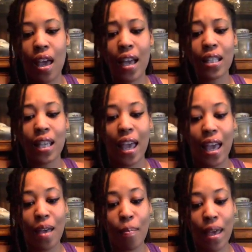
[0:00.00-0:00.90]
guess, a
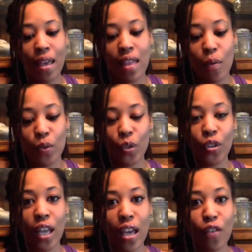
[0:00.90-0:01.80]
headband that was
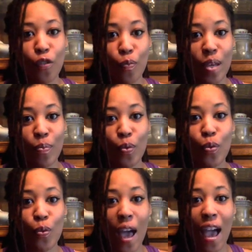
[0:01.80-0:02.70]
created for people
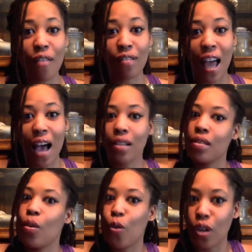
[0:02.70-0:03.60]
who have
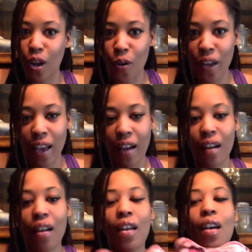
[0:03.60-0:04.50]
locks or long hair.